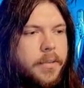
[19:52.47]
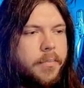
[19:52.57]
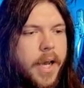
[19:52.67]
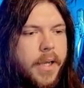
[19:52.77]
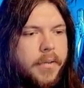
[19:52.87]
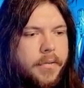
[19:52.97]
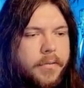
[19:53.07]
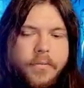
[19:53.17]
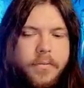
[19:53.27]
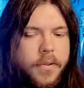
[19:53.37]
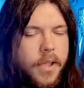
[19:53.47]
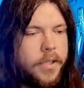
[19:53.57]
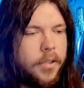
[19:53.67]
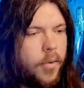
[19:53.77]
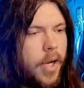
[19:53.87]
bad. He has
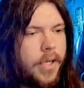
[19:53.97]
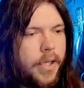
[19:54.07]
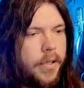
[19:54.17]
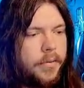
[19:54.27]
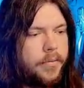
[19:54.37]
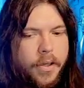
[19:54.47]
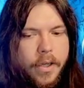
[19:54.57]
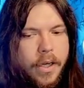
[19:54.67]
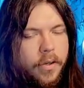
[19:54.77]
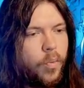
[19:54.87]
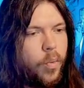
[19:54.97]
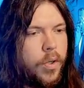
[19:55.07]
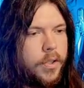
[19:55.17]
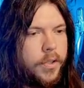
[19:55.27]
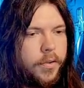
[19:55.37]
no idea. I don't know
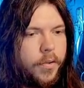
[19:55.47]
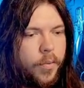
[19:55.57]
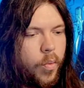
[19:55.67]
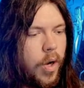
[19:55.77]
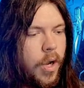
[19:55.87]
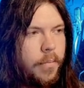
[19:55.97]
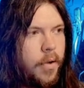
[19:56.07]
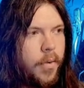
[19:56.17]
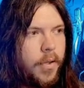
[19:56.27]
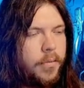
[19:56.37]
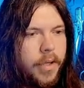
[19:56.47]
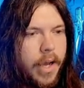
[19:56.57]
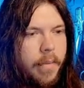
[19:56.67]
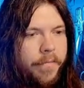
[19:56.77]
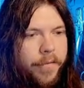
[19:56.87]
what to do, where I'm going.
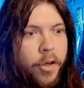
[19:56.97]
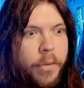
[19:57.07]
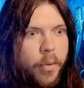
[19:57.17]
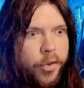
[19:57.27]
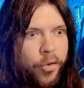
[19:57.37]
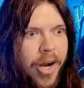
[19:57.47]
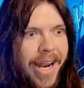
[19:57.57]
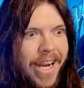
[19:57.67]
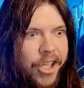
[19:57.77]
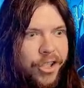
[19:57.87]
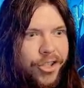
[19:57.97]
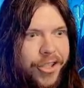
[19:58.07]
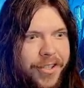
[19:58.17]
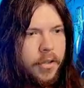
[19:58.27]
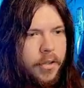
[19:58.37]
I'm fuming with rage.
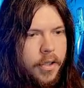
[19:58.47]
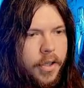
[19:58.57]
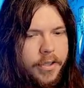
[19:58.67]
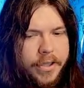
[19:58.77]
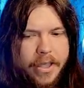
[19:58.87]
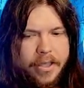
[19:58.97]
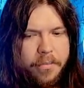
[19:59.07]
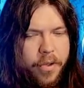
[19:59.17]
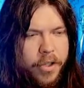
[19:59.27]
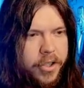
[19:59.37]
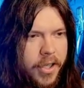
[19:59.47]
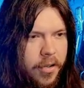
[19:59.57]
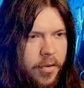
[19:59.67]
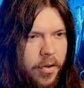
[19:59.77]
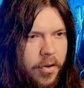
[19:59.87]
Is that the bridge I gotta
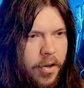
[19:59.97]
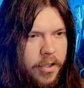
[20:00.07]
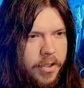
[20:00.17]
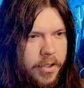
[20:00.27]
go across?